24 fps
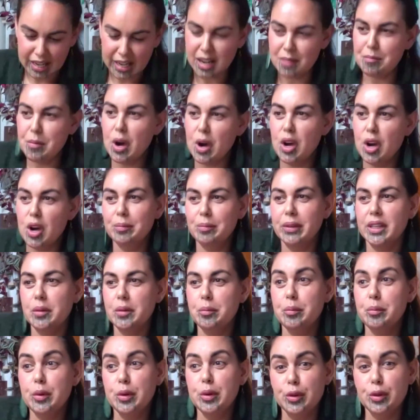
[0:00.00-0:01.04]
Um, I'm going to
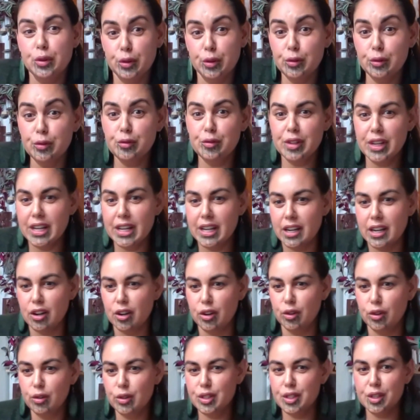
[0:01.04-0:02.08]
move
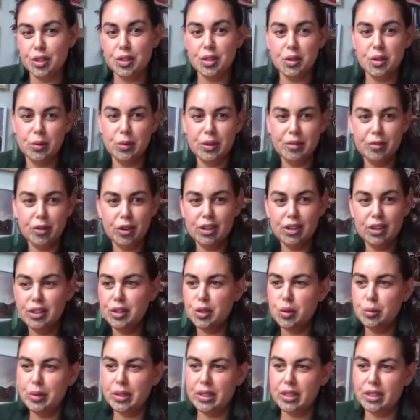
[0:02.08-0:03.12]
now so that we've got a
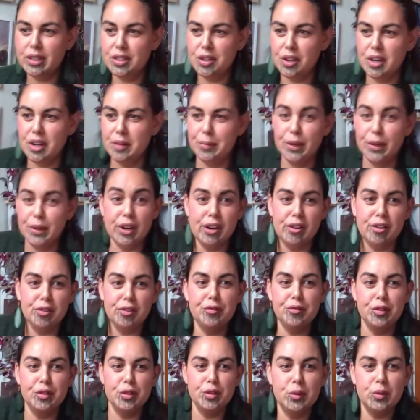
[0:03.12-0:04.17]
little bit of time. There are a
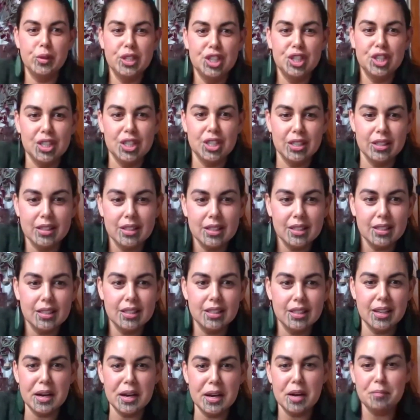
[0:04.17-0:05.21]
few
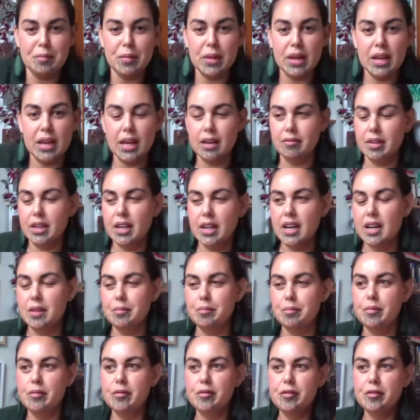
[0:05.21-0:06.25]
questions um, that have
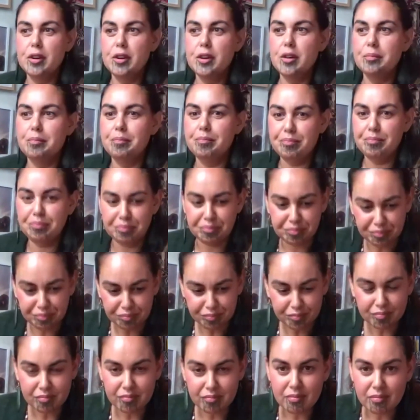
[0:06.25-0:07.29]
come from
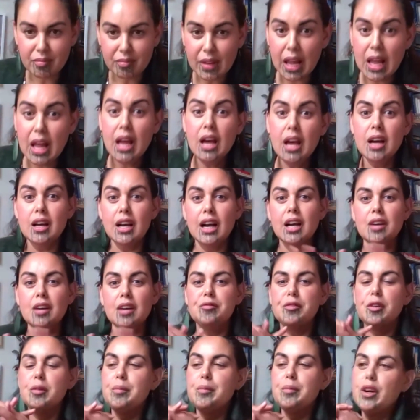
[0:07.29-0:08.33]
uh,
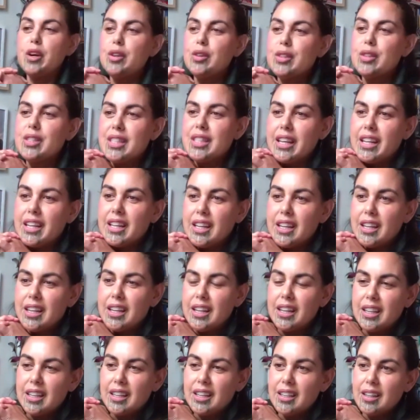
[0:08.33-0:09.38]
from those that
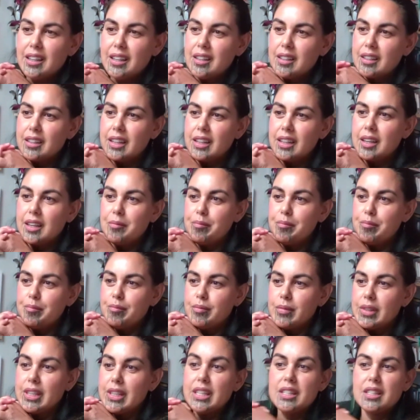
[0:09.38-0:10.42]
are um,
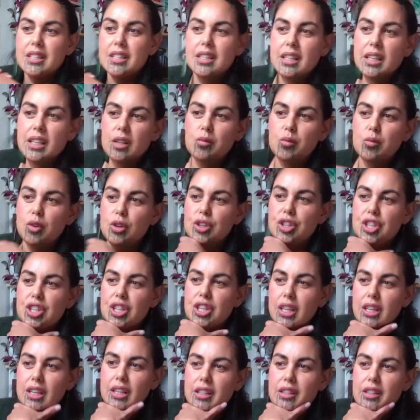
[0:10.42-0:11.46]
listening and
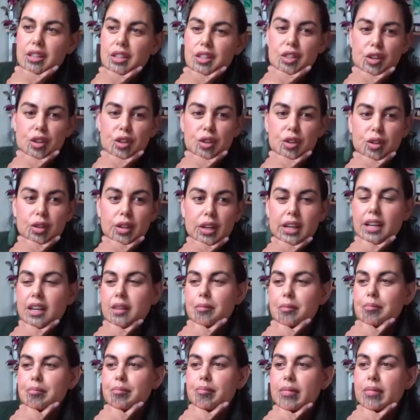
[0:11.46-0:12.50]
watching in. So
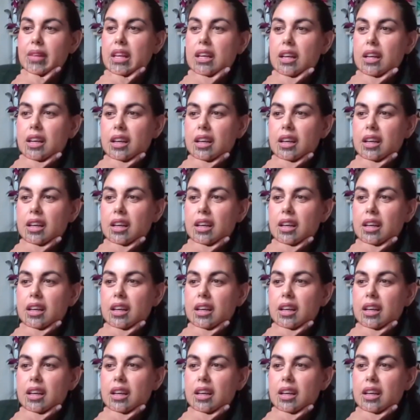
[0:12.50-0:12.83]
um,